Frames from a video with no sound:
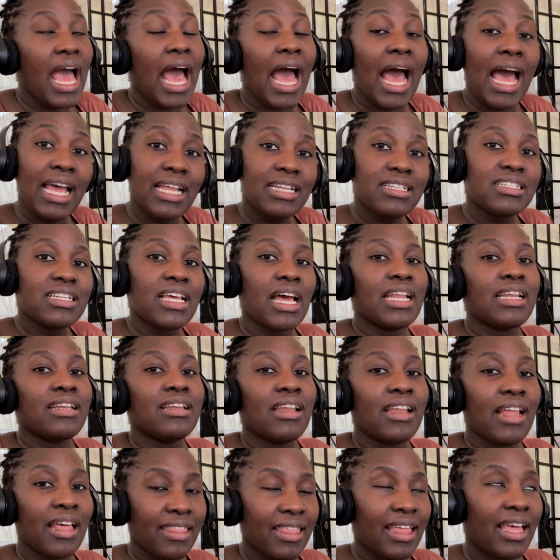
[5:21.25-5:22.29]
And
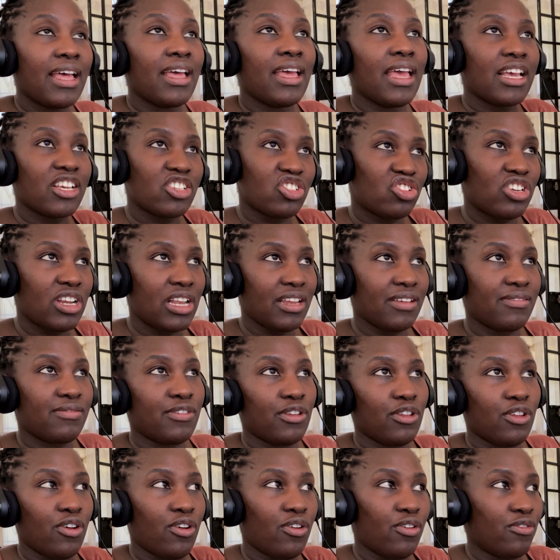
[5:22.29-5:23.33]
another extra
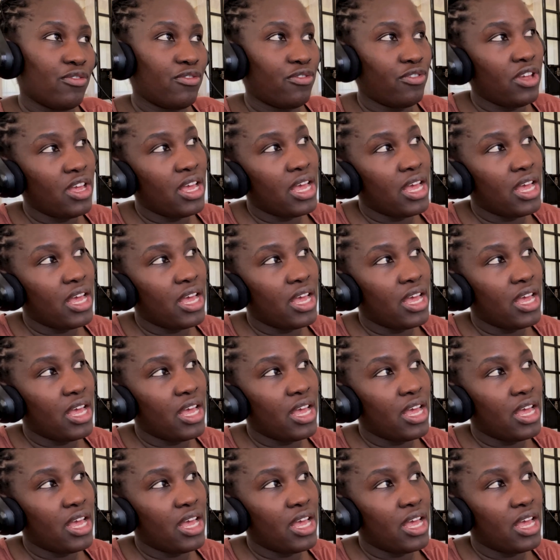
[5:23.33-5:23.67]
level of